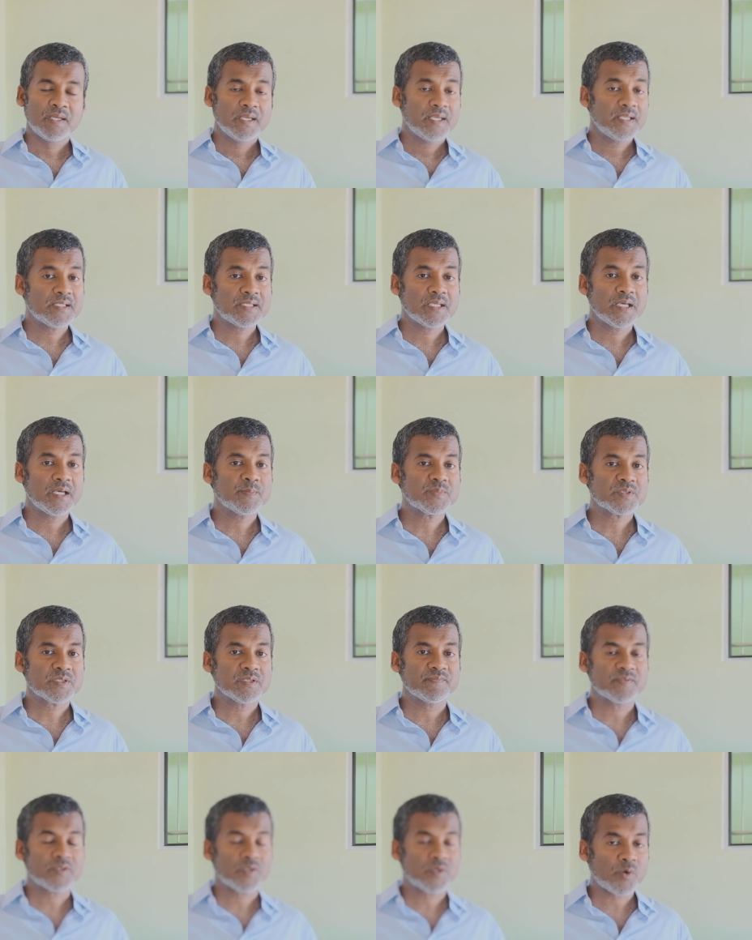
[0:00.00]
in terms
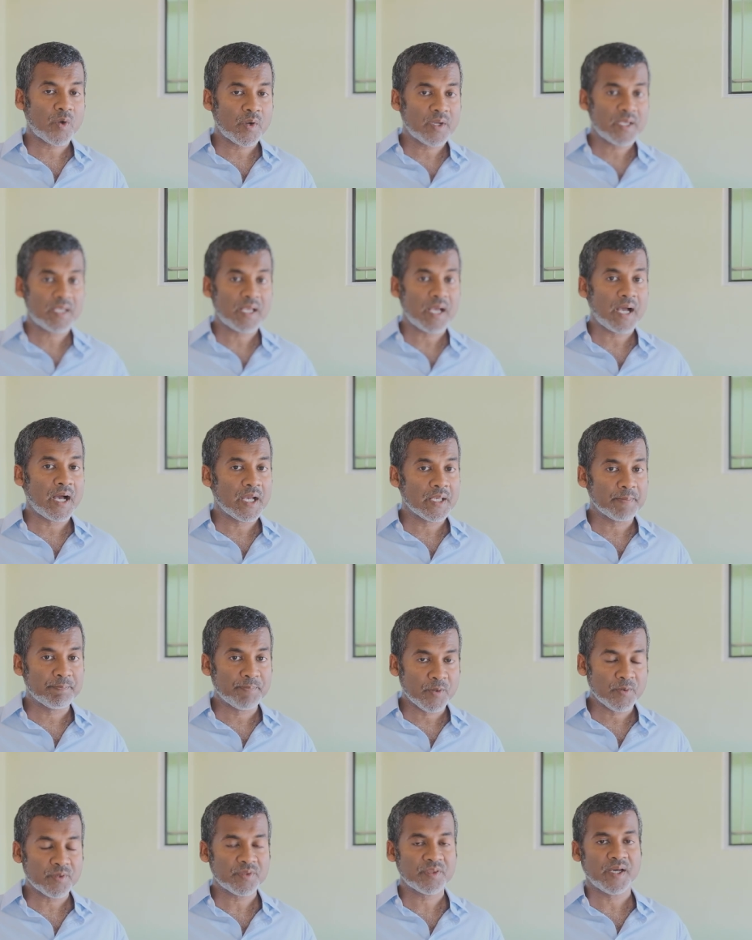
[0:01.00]
of chronic
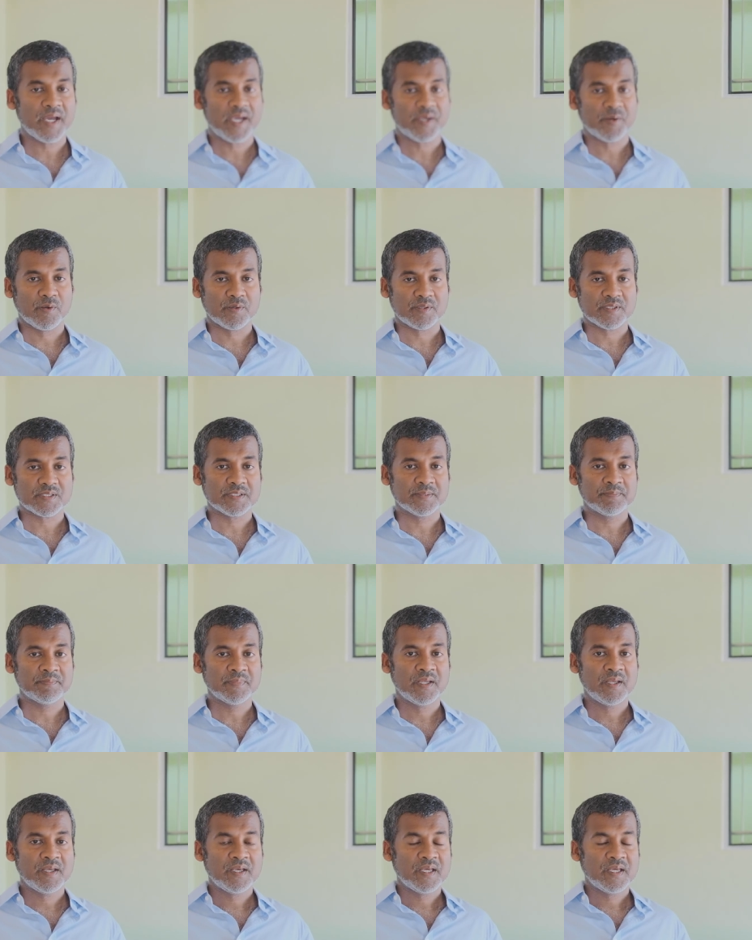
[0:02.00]
hypothyroidism